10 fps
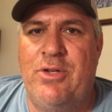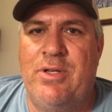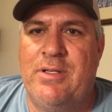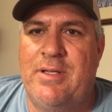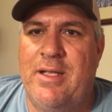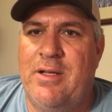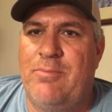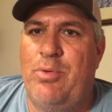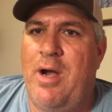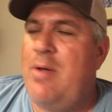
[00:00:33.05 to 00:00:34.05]
You can tell
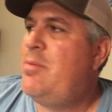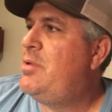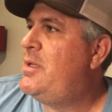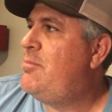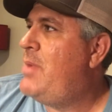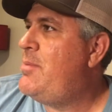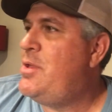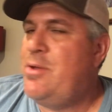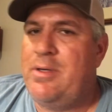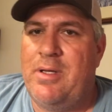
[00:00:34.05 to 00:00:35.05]
probably, maybe you can